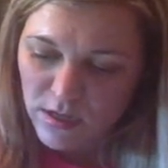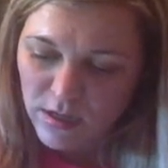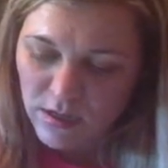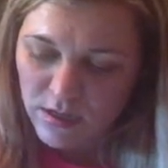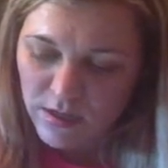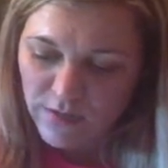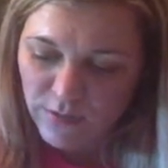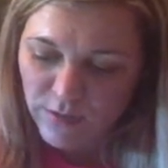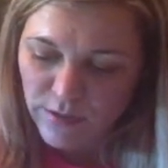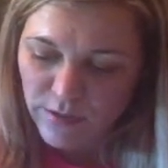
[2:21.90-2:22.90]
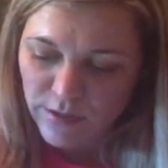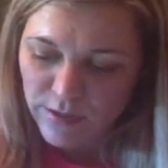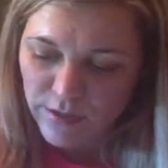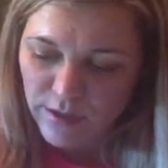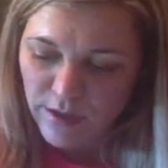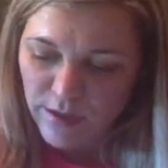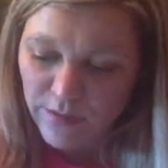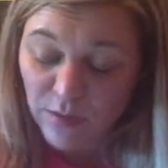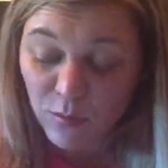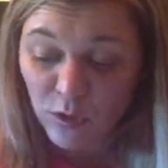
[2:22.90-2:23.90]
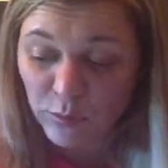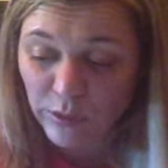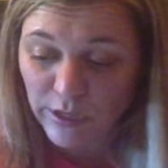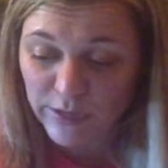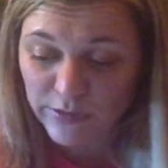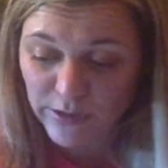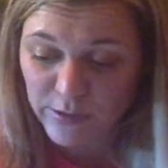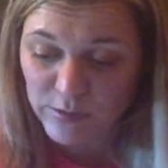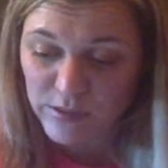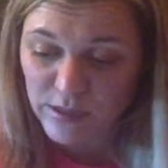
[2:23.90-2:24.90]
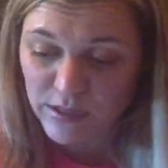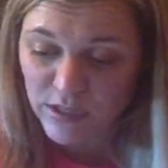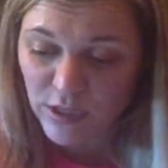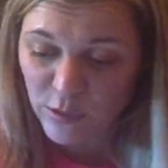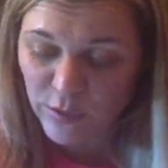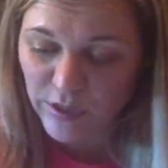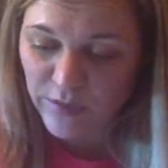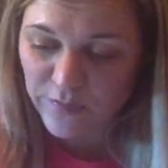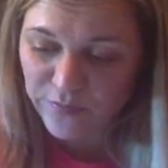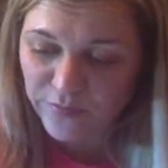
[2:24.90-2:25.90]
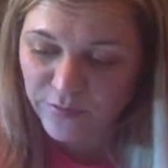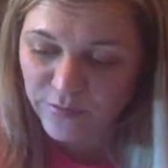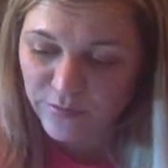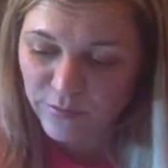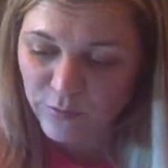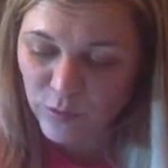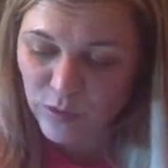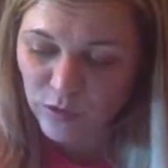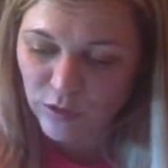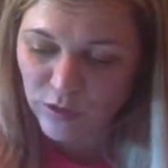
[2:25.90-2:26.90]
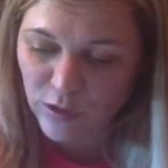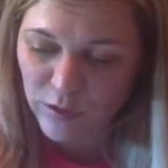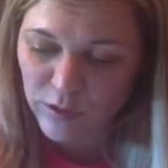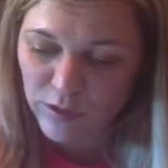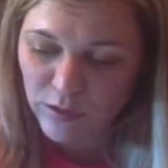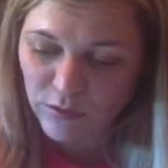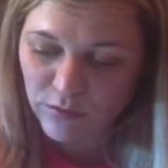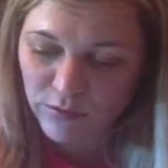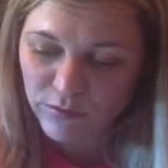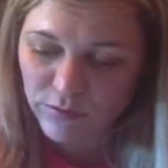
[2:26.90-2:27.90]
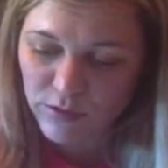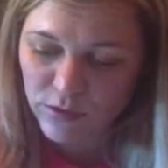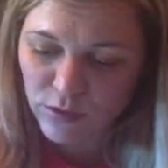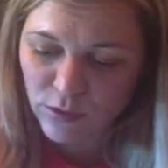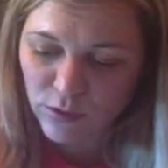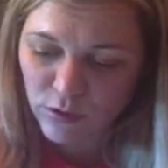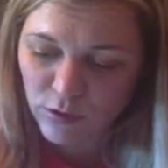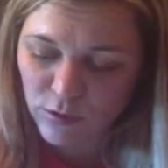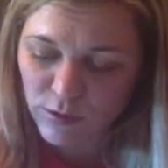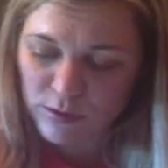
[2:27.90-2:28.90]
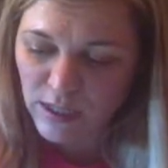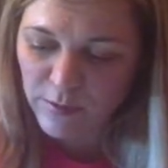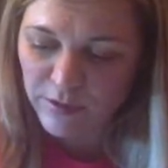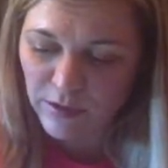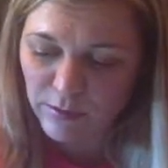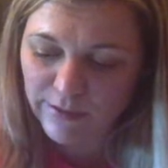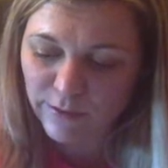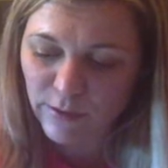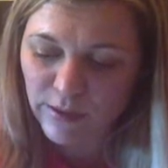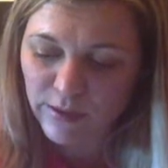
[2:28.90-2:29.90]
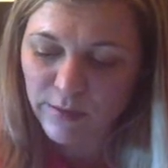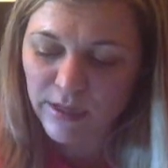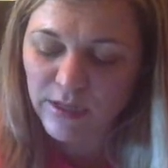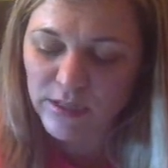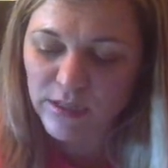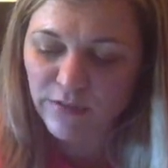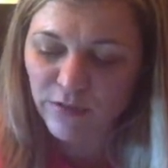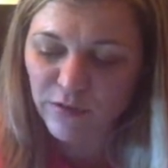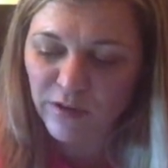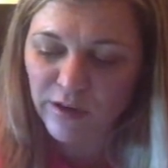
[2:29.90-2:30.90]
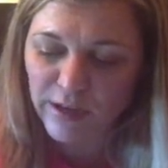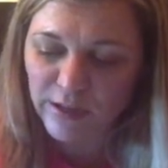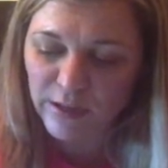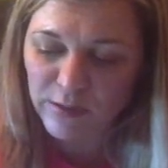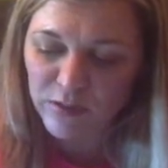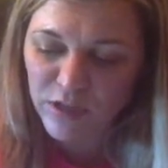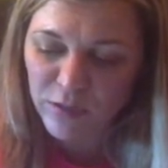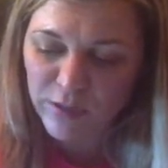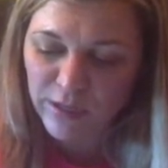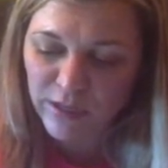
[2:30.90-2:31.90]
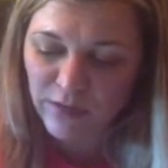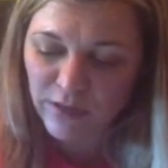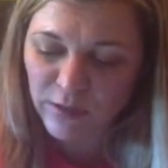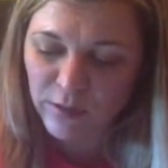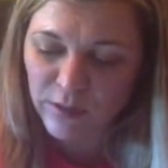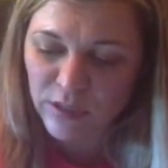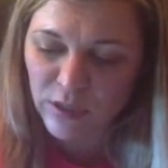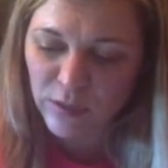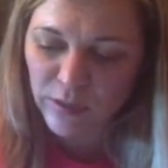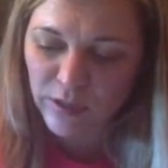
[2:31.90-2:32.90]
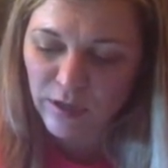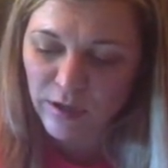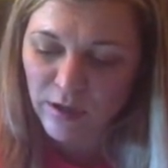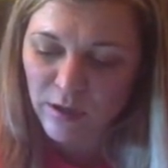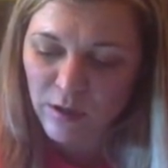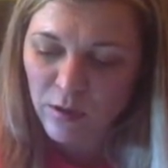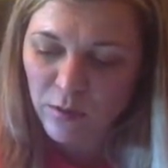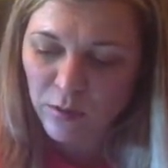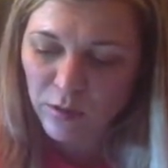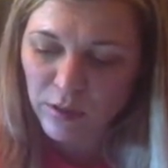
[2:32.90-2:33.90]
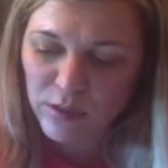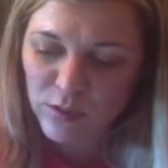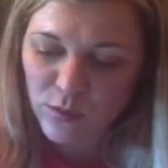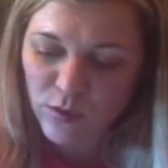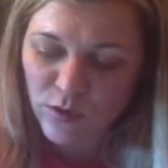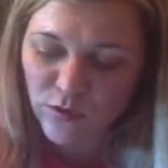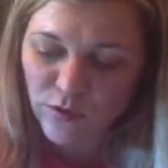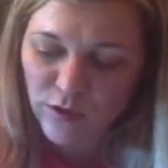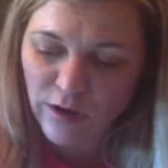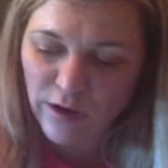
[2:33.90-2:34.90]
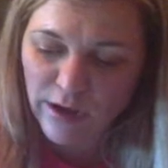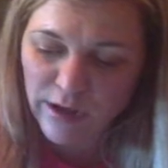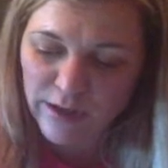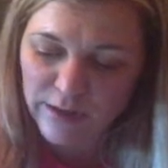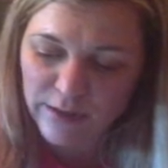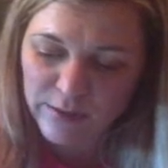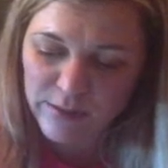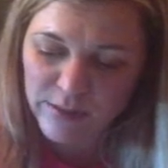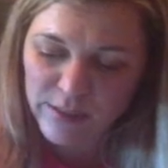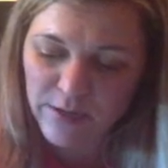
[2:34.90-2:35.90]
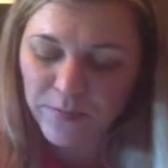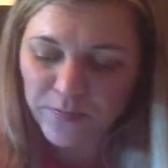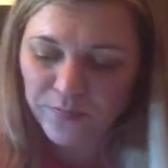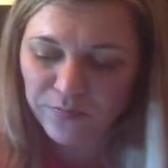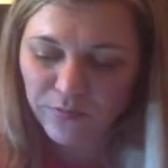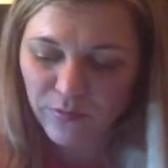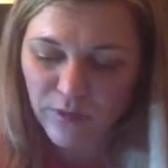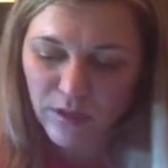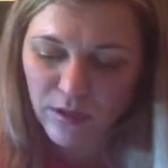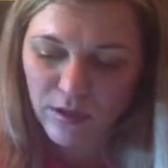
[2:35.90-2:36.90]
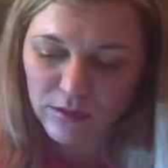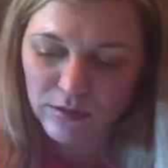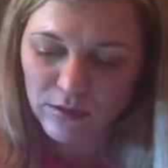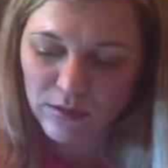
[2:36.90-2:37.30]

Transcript: left with um, a multiply times uh, j omega, numerator and denominator, just to do it all in one step, and I'll be left with minus rf over ri times j omega divided by j omega plus 1 over ri times c. And